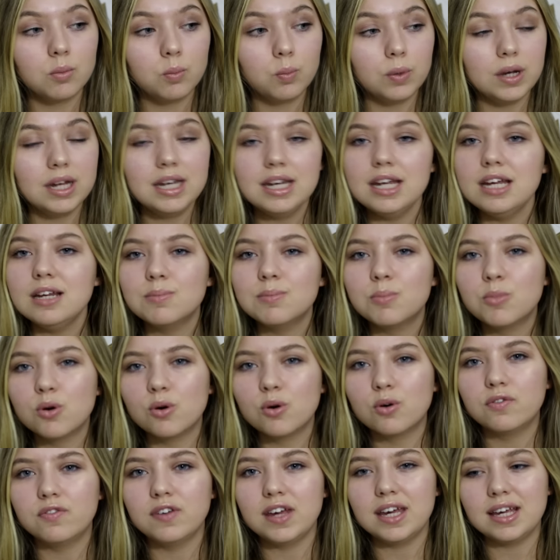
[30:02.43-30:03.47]
We need
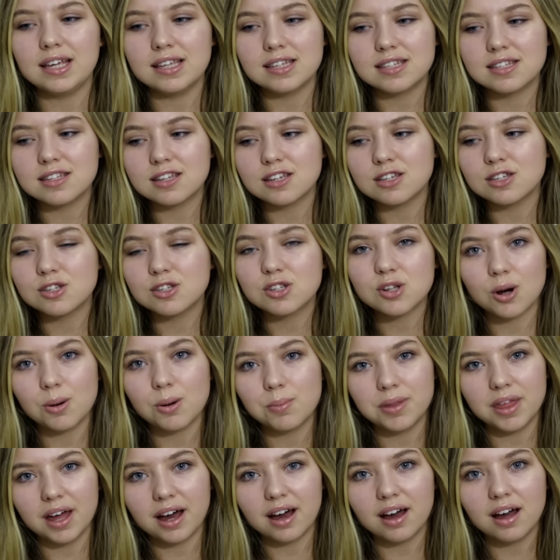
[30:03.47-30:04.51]
more things to
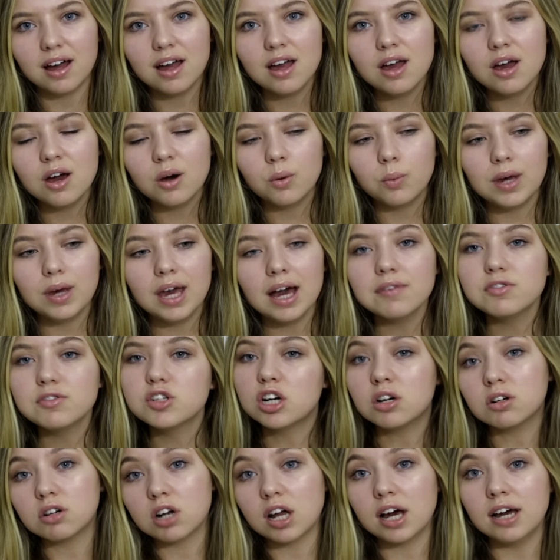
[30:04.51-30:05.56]
stop that. We have
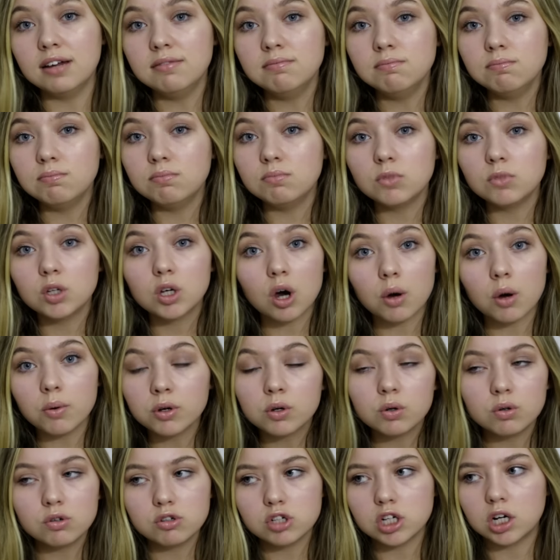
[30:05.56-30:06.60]
Childline. Go and
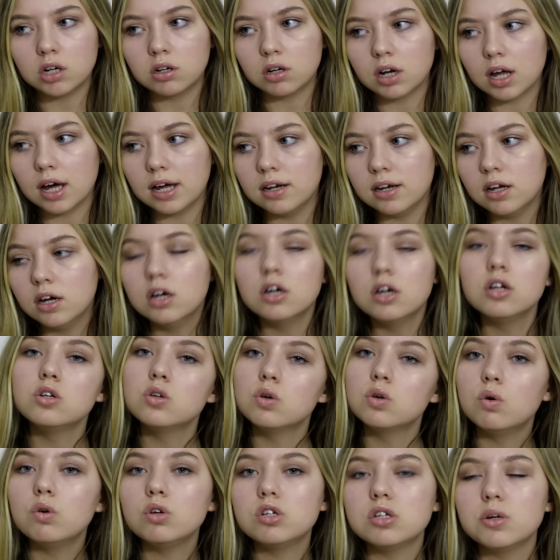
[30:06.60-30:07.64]
call Childline.
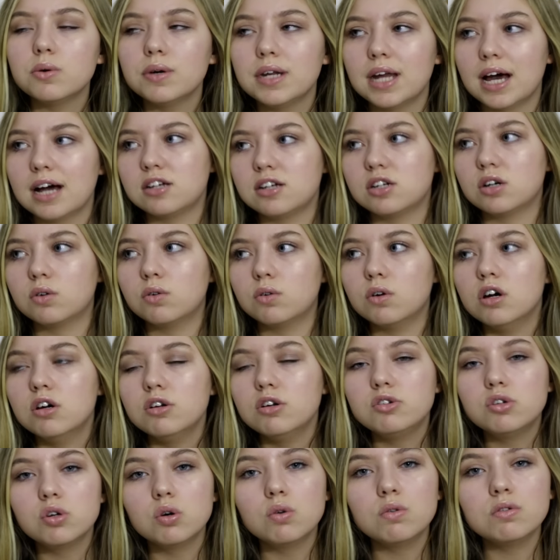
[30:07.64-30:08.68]
Talk to an adult.
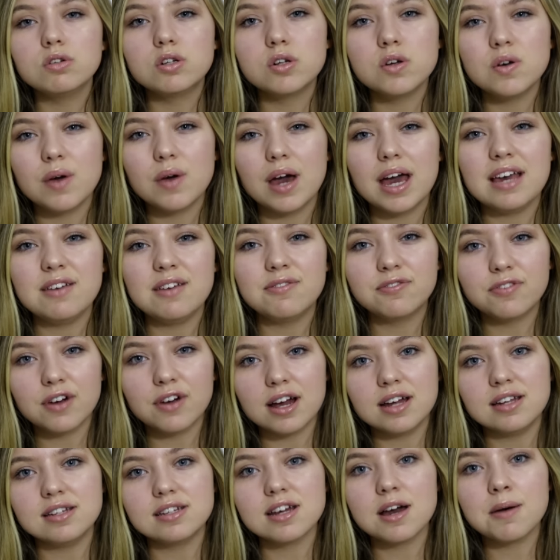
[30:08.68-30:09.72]
Talk to a
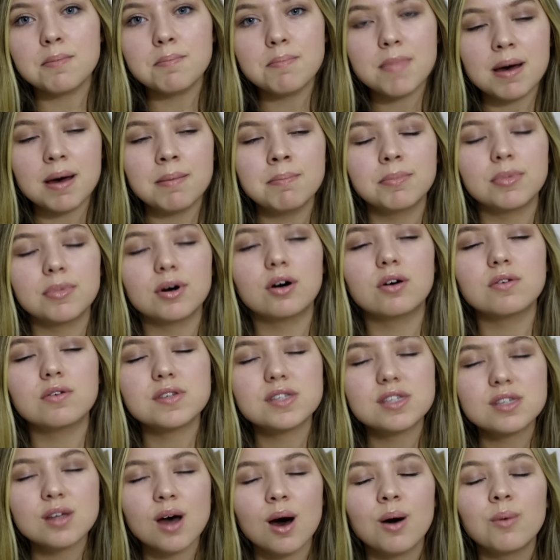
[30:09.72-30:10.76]
friend, a member, or
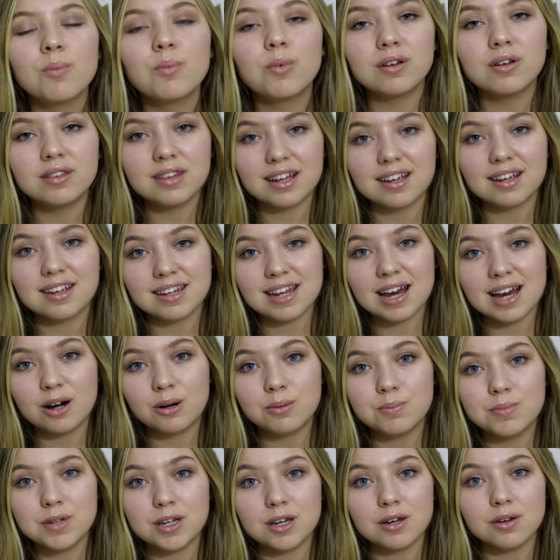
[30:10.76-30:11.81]
someone that can
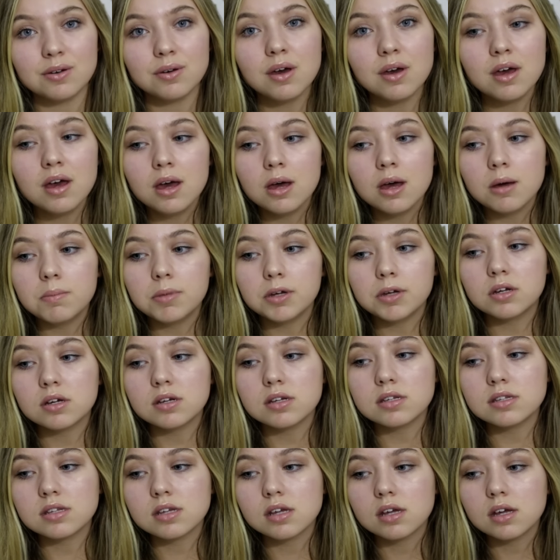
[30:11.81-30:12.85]
help you.
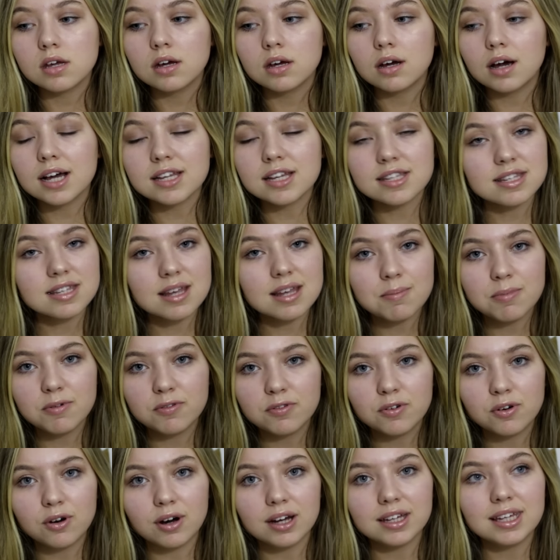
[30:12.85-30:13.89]
Because, as I said
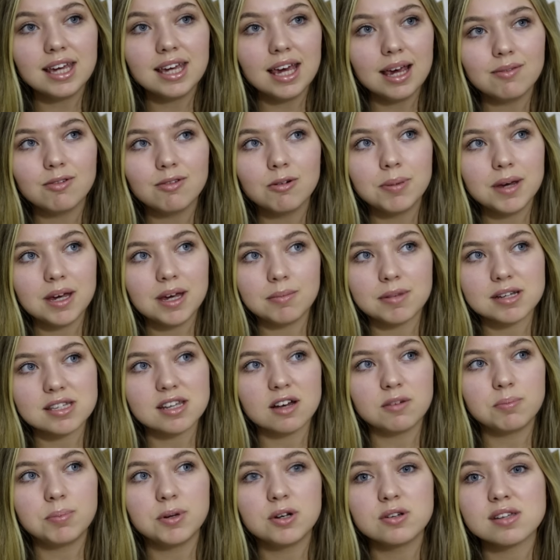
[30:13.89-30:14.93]
before, I keep repeating
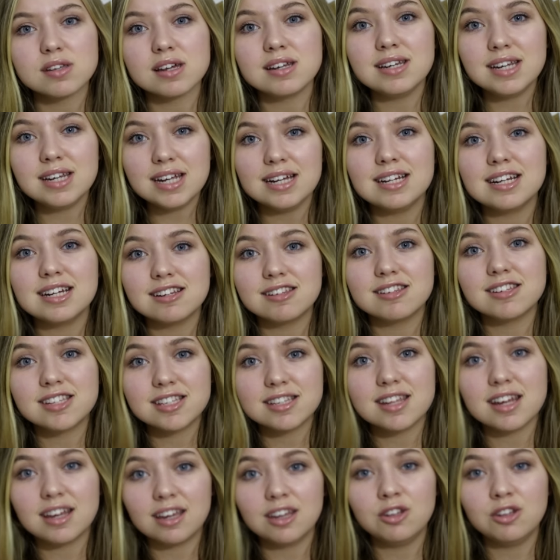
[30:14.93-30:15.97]
myself because I need it to
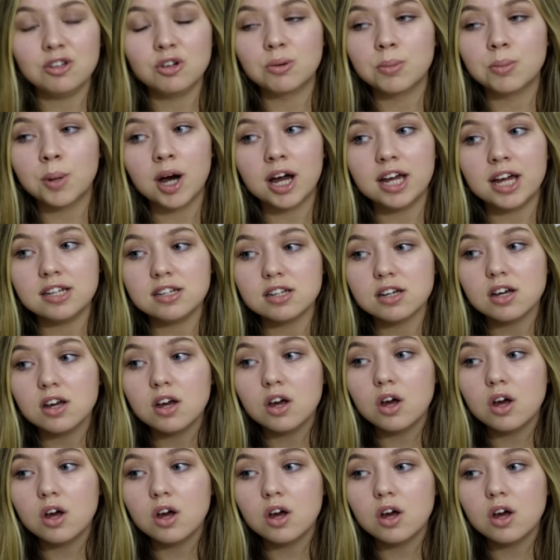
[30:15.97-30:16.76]
stick in your mind.